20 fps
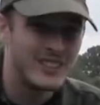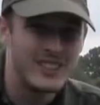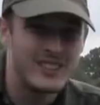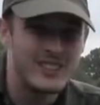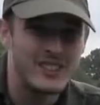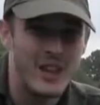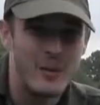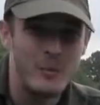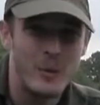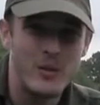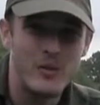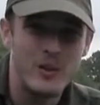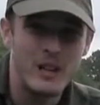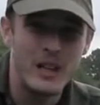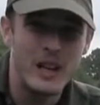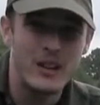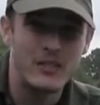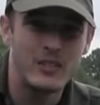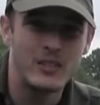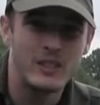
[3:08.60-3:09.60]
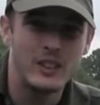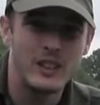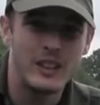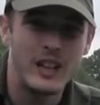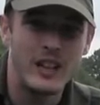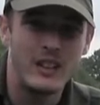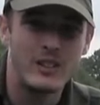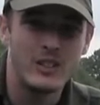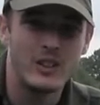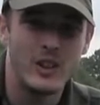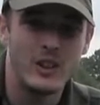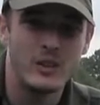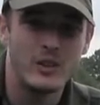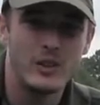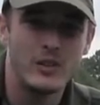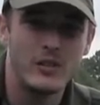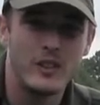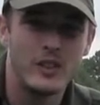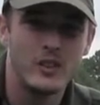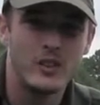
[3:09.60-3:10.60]
since then we really haven't seen any
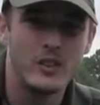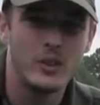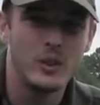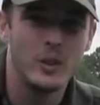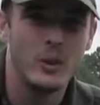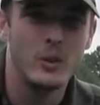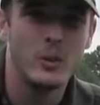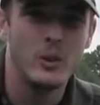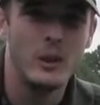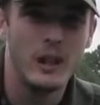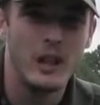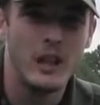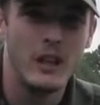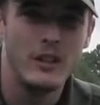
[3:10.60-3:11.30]
signs of fish at all.